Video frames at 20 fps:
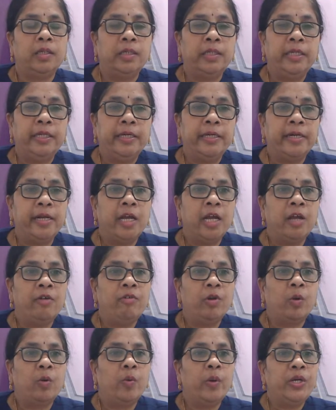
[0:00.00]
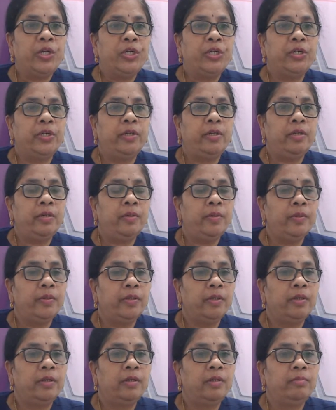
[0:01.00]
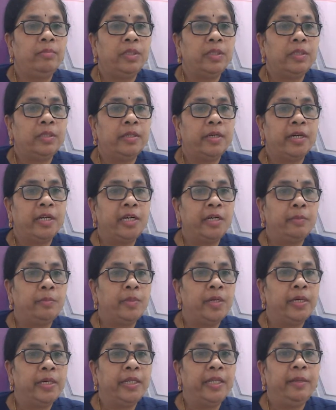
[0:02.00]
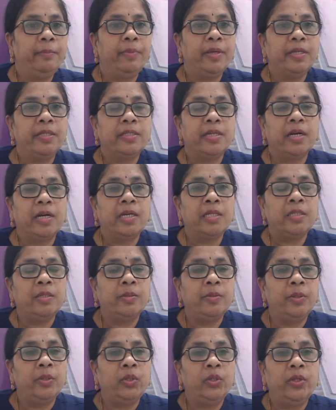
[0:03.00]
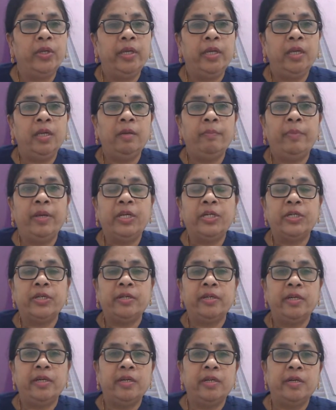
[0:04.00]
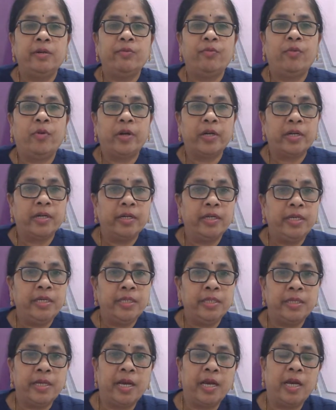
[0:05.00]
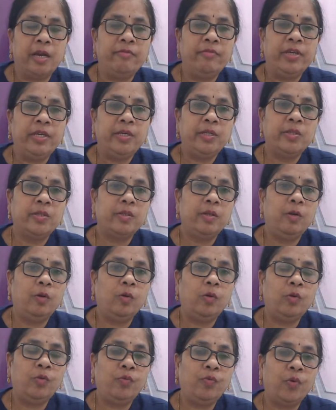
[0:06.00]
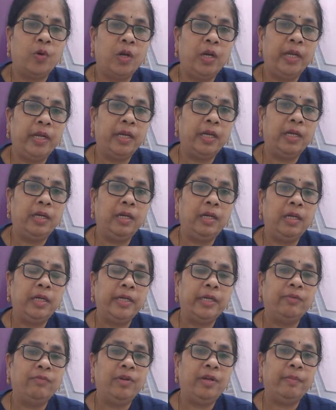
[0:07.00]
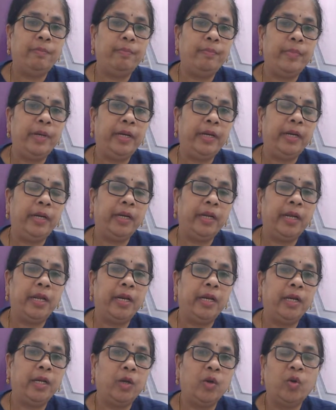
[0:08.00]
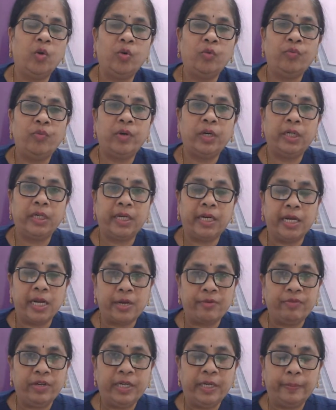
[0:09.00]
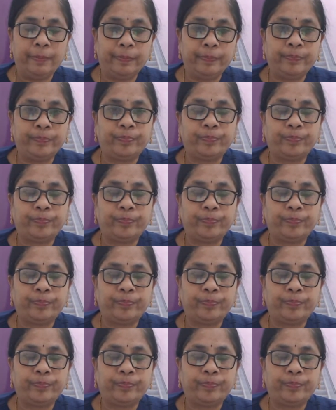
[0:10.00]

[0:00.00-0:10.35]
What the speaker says: Here I have a question. Mr. Armandeep has asked, do you think patient in her 40s having slow follicle development can go for IBM?